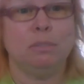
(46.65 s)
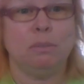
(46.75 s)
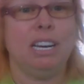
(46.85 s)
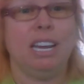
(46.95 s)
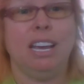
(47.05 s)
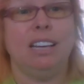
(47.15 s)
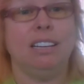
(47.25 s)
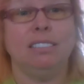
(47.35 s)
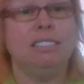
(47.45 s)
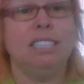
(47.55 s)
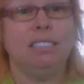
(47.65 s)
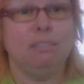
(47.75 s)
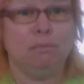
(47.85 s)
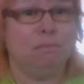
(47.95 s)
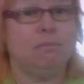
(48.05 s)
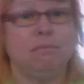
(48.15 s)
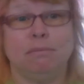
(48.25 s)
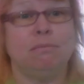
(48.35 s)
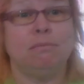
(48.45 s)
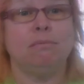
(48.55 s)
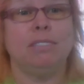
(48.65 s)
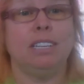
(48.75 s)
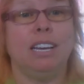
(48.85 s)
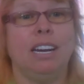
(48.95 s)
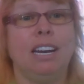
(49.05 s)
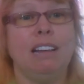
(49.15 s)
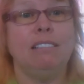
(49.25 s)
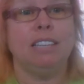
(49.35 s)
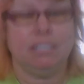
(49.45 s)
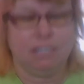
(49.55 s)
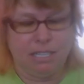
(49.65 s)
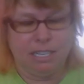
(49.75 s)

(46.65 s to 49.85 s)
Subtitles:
tweeting, then get it out there.